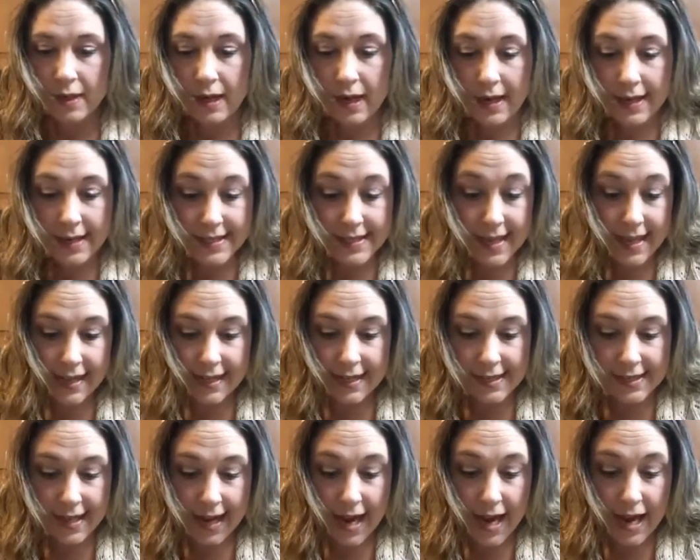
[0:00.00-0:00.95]
And it's sad
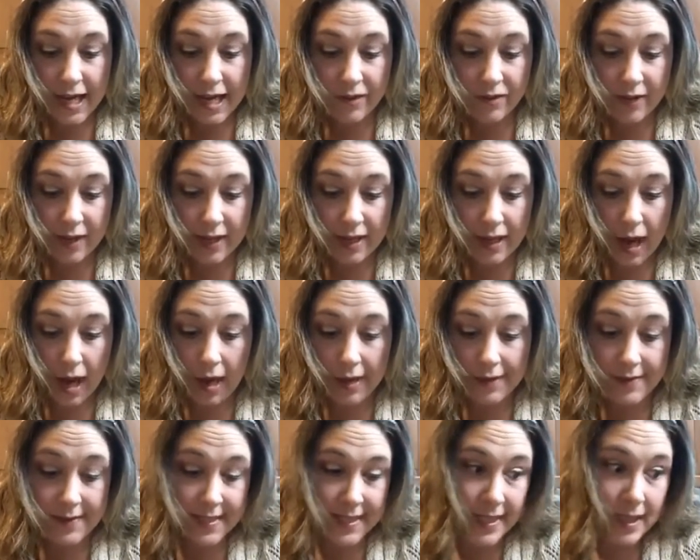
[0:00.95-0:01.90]
because
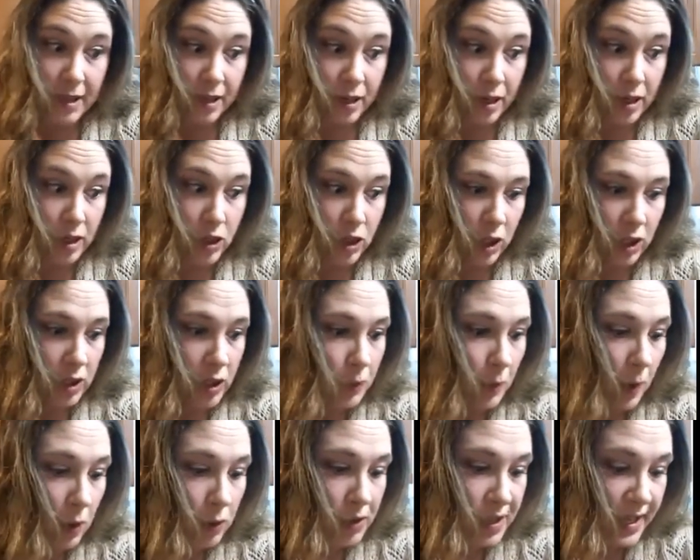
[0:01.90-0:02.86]
I've seen other consultants
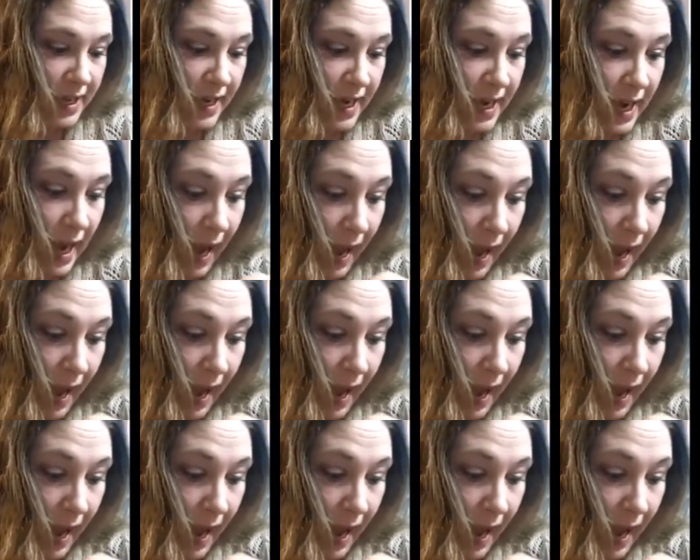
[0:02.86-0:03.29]
posting it.